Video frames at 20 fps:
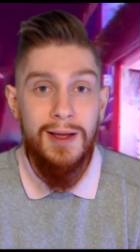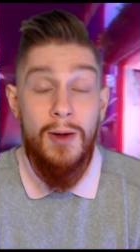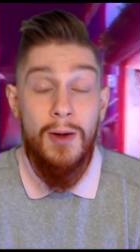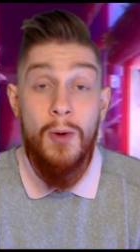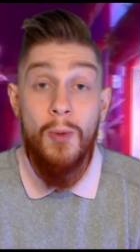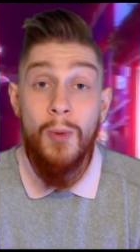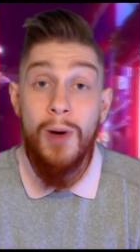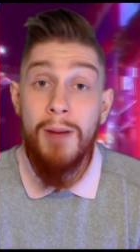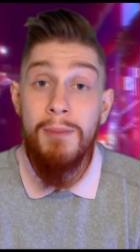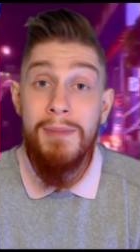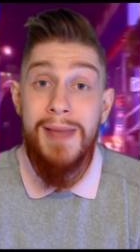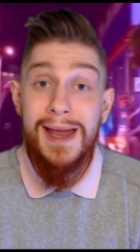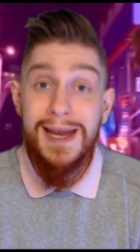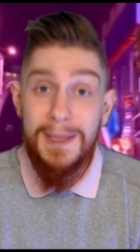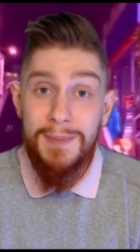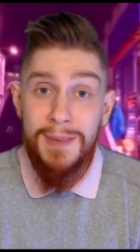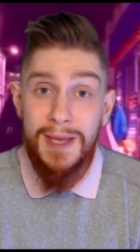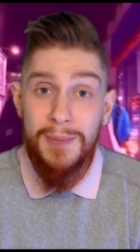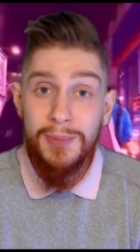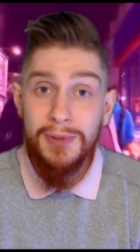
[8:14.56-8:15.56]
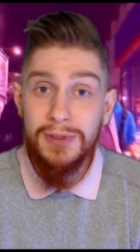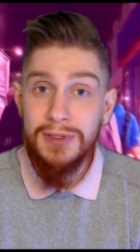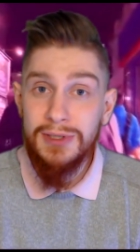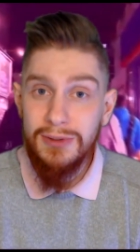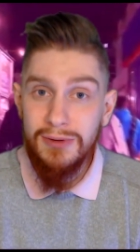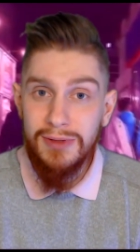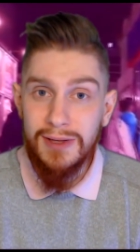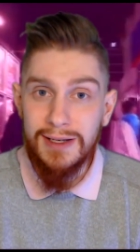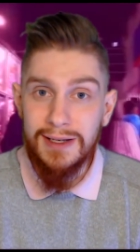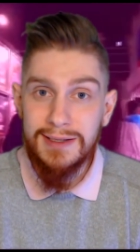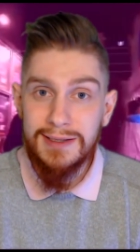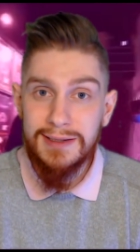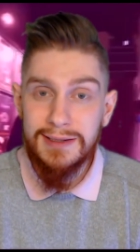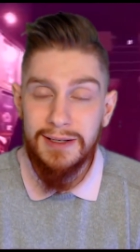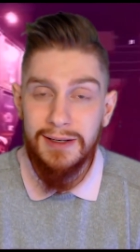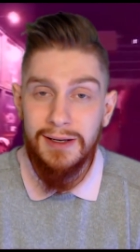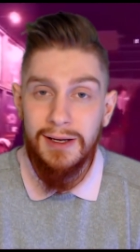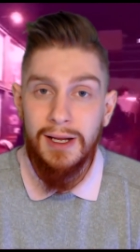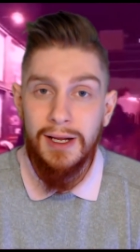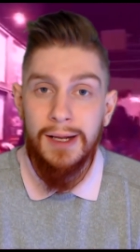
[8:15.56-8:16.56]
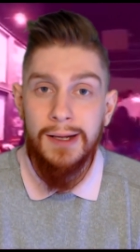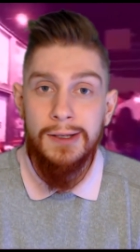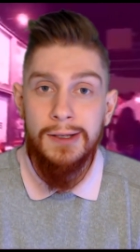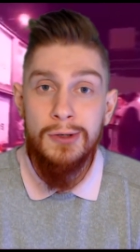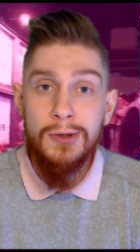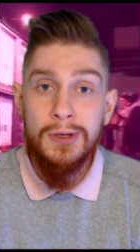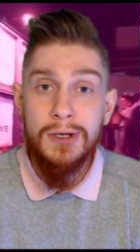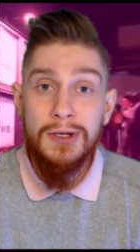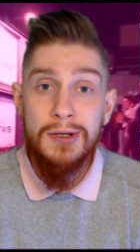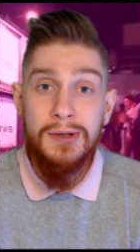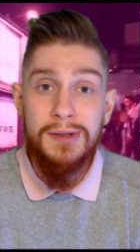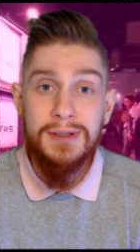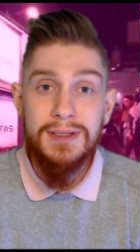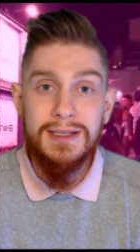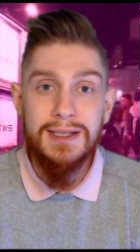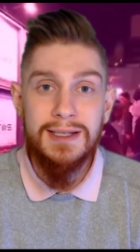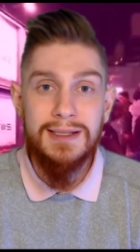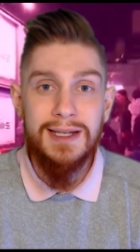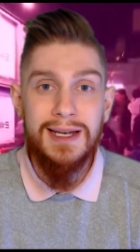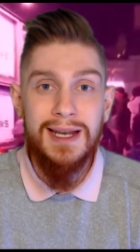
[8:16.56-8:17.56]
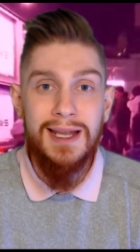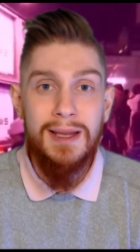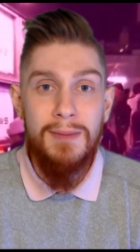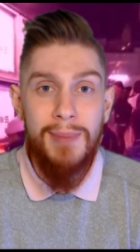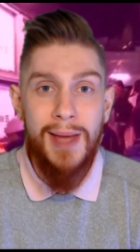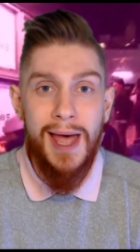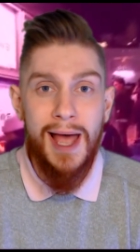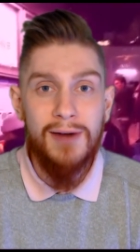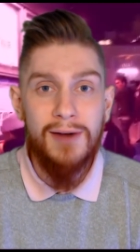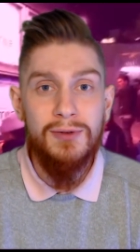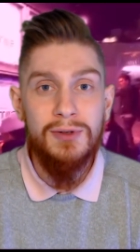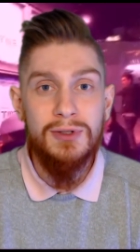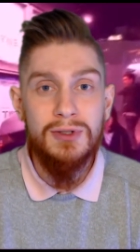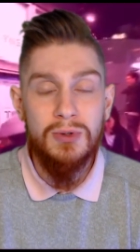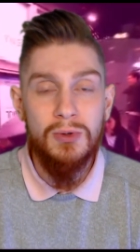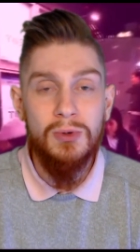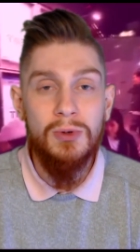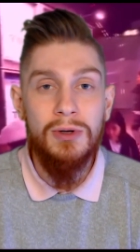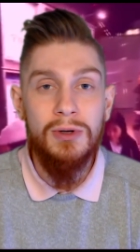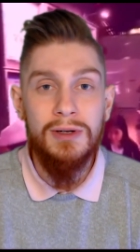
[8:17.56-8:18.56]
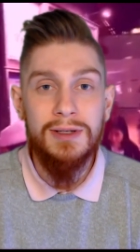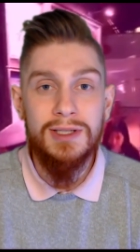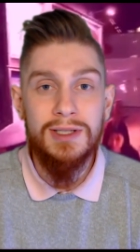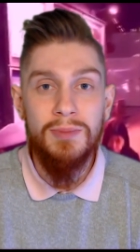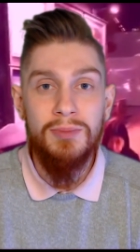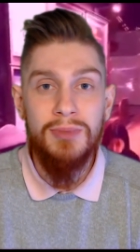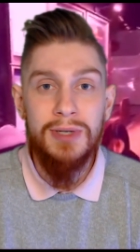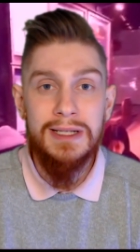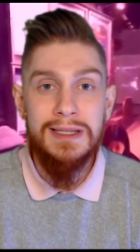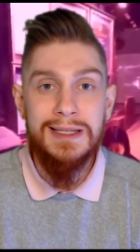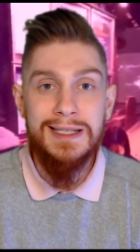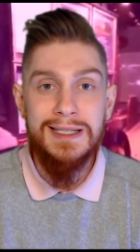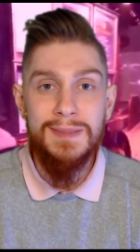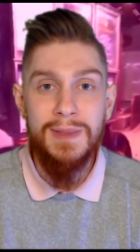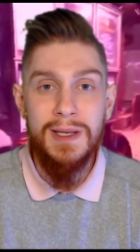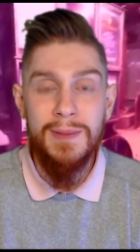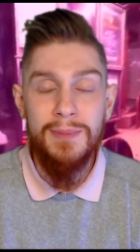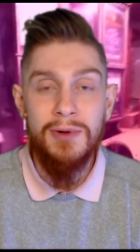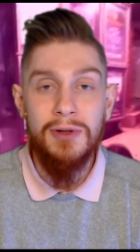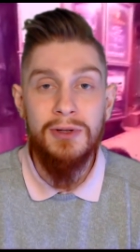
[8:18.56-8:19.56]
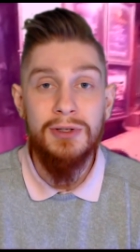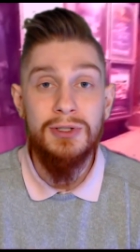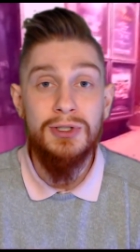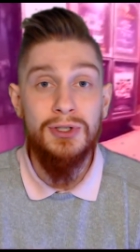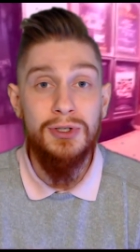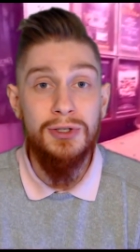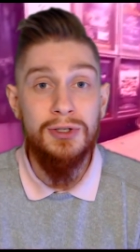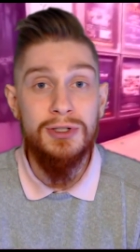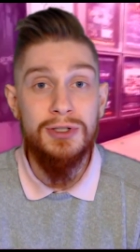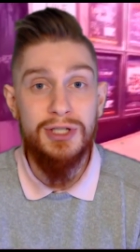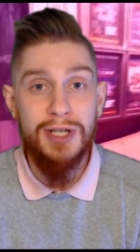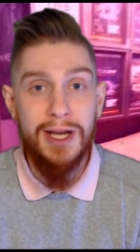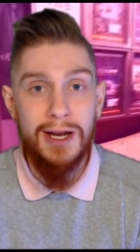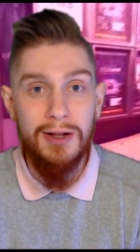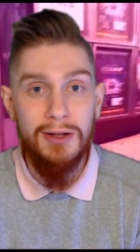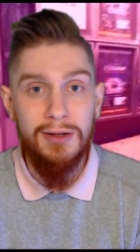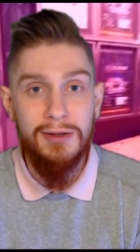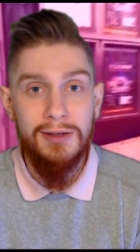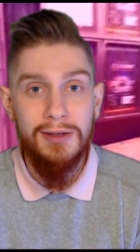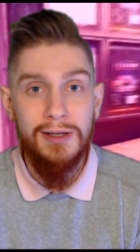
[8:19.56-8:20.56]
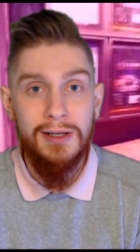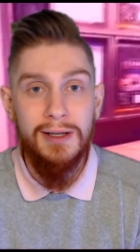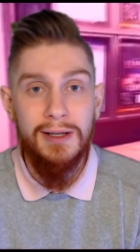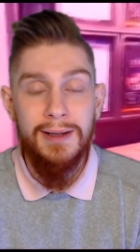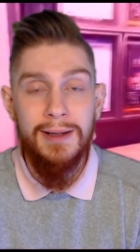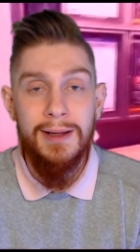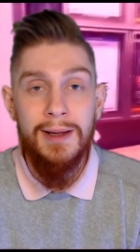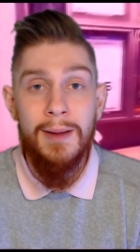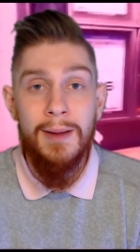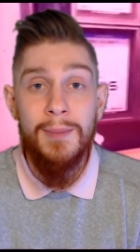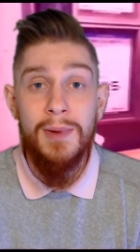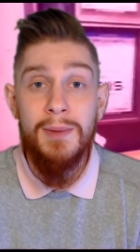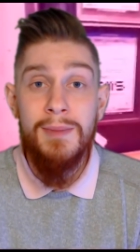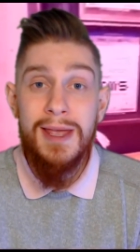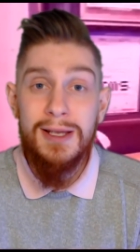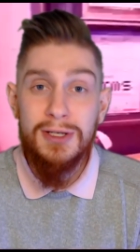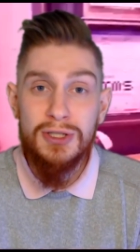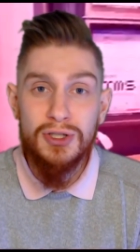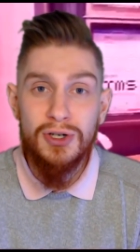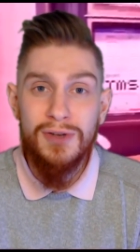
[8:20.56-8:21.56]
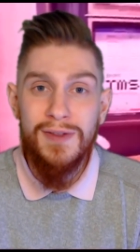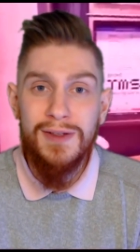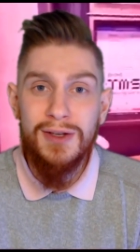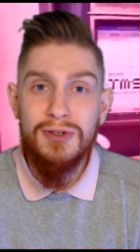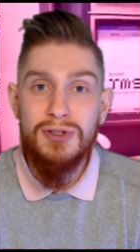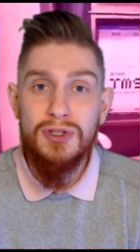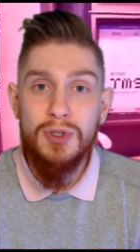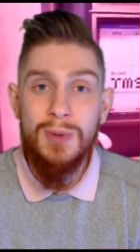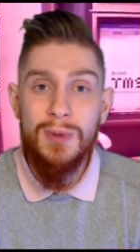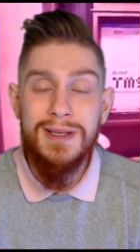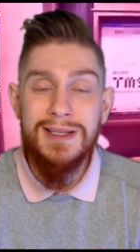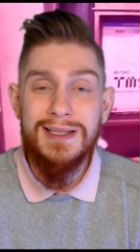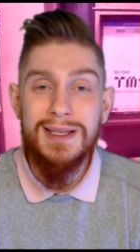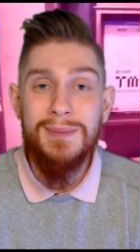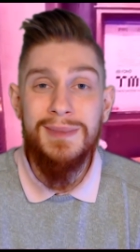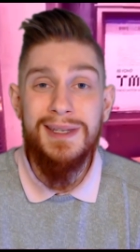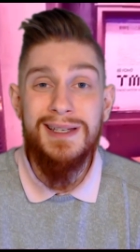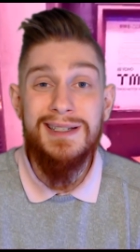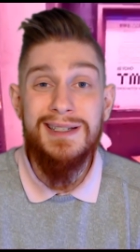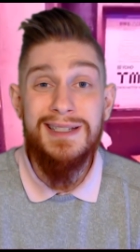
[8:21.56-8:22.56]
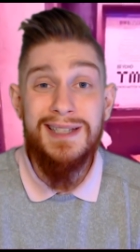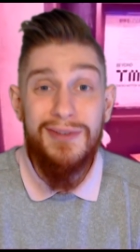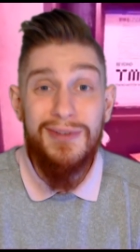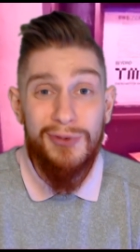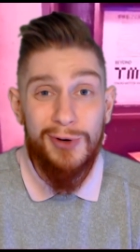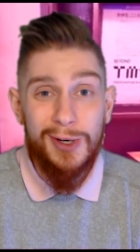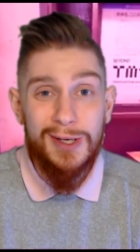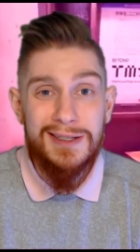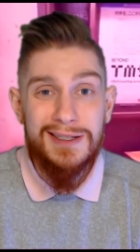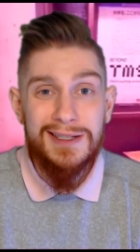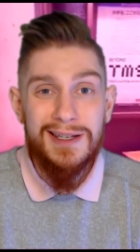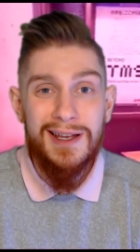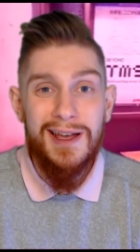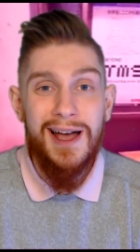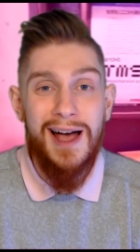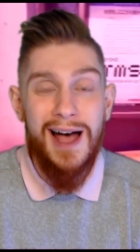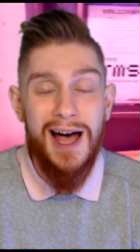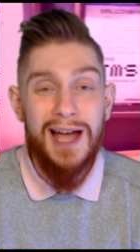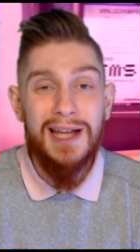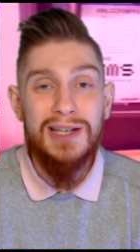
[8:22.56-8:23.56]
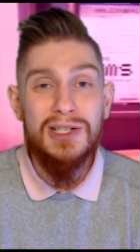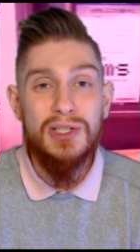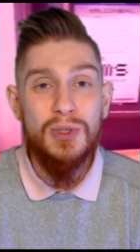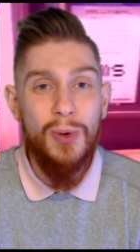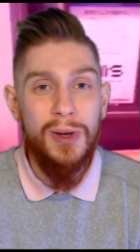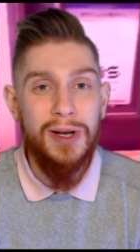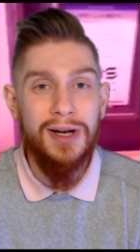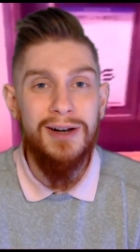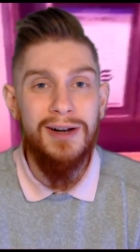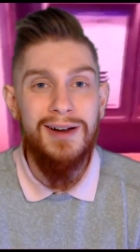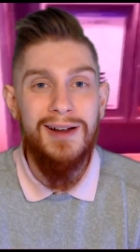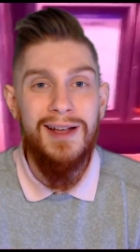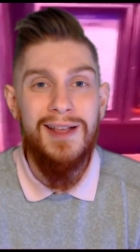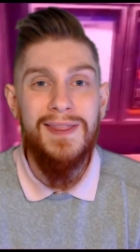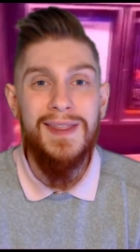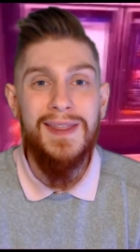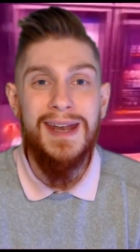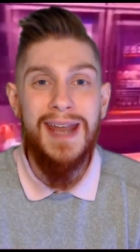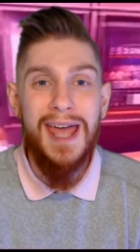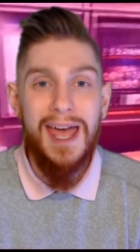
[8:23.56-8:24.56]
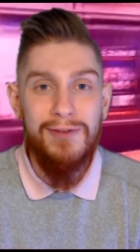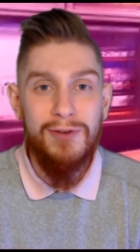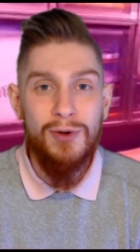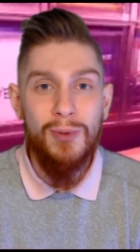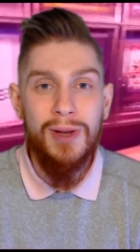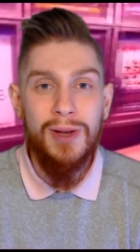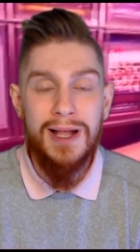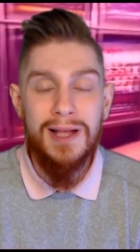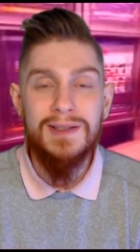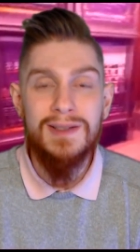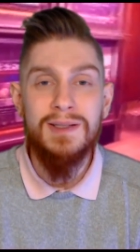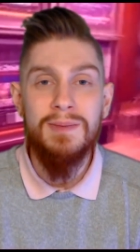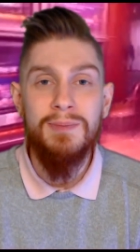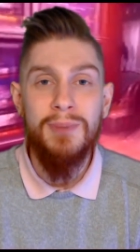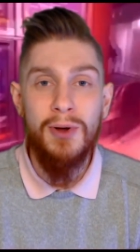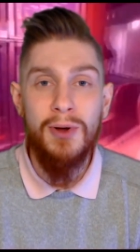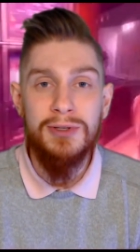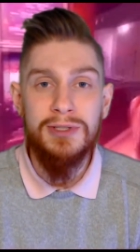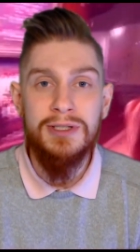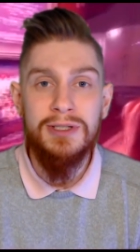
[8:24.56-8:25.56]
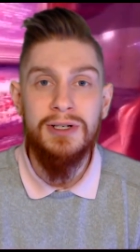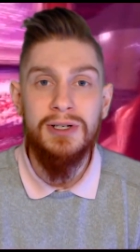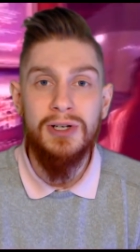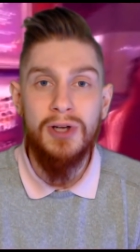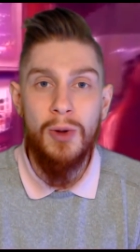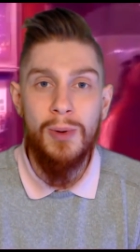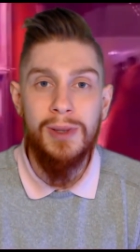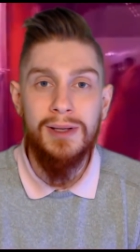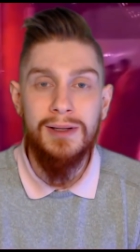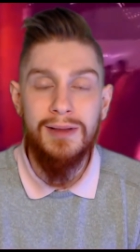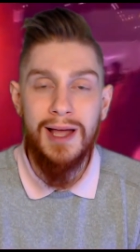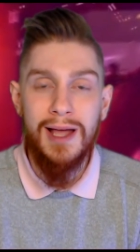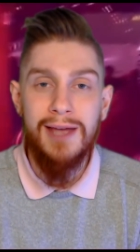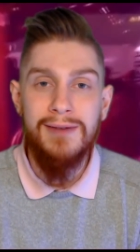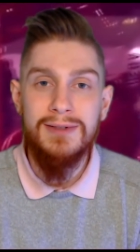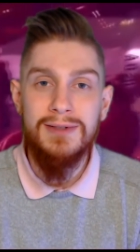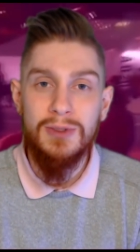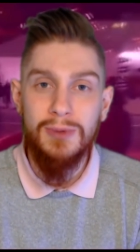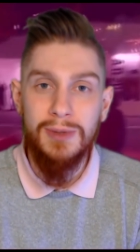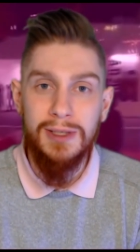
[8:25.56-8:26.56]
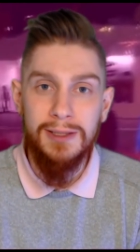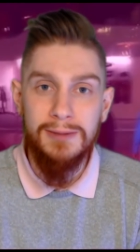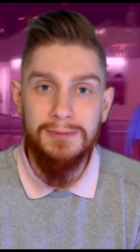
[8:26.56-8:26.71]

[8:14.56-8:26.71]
While many people do this, you can use this as an impactful tool to bring these people to your channel. But make sure that you're doing something different on Twitter than everyone else posting their going live tweet.